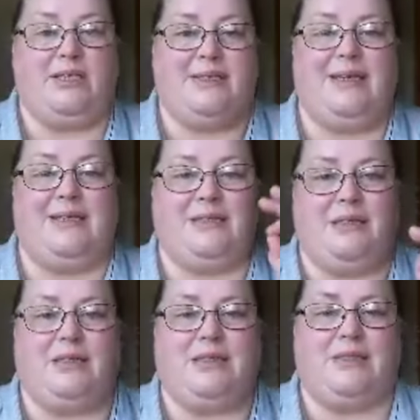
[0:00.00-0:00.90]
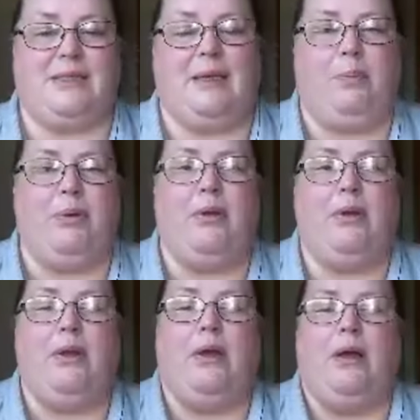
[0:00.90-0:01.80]
and you'll see it. It's sleep.
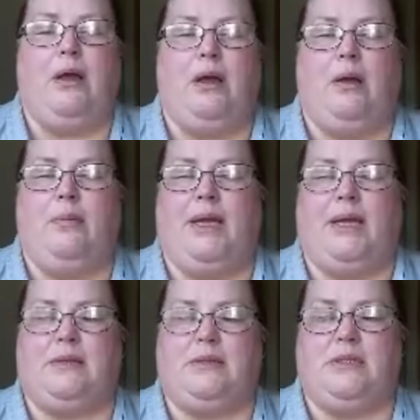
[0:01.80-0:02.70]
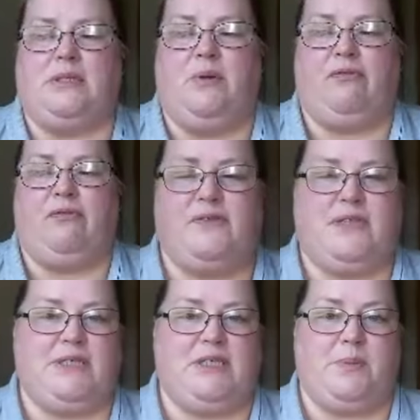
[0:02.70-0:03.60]
And it's about
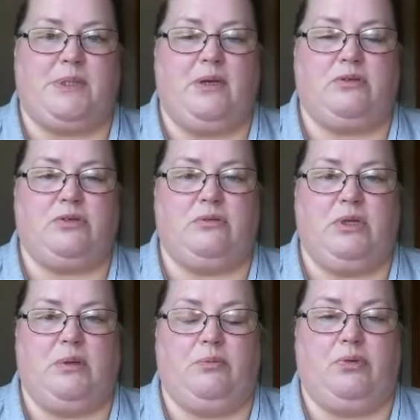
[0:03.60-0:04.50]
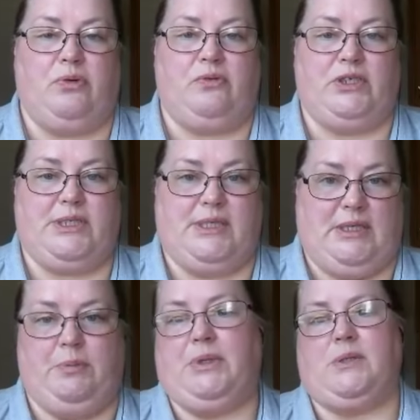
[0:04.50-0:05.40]
15 tips on how to improve your
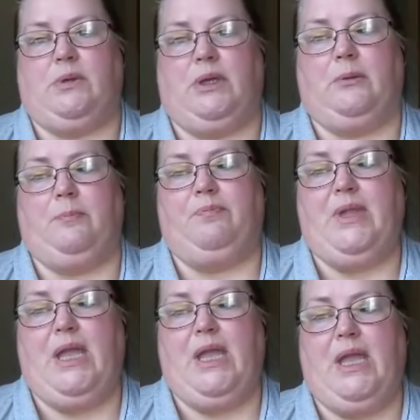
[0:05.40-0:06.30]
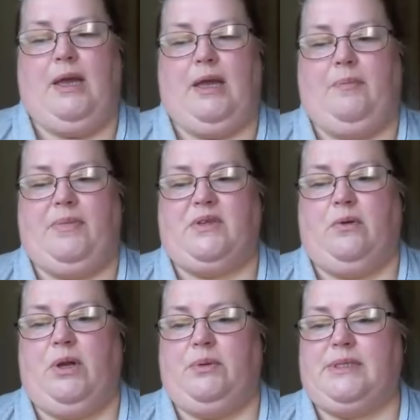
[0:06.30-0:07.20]
sleep this week.
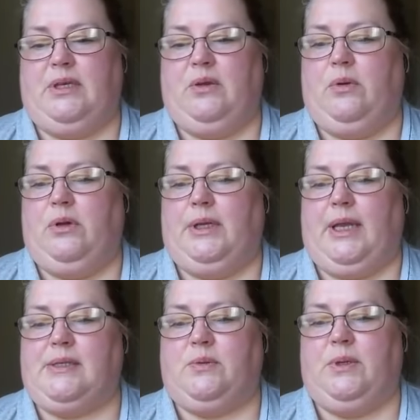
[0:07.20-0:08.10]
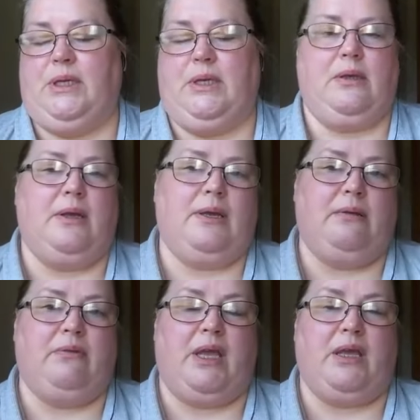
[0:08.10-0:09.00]
So I will see you all next week.
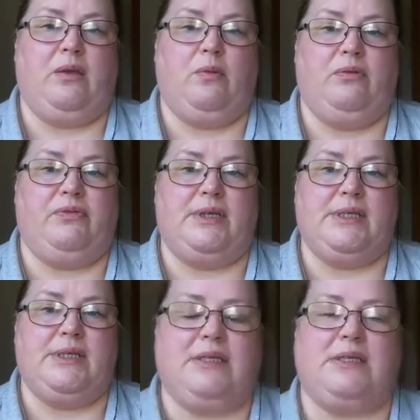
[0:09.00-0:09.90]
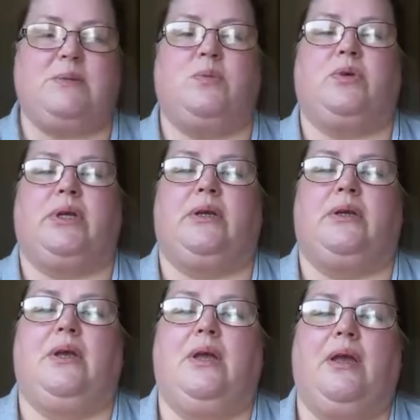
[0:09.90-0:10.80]
And thank you all for listening this morning.
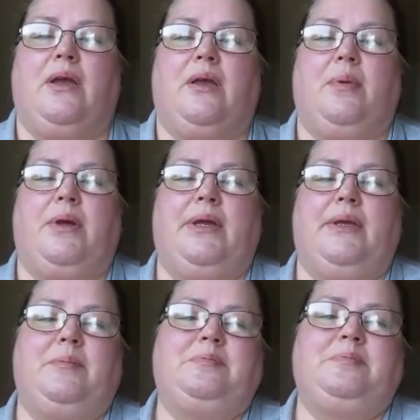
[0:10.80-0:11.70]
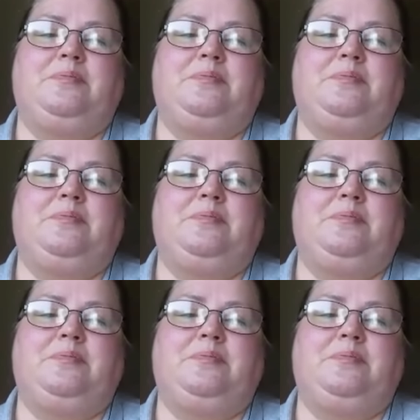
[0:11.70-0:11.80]
Goodbye.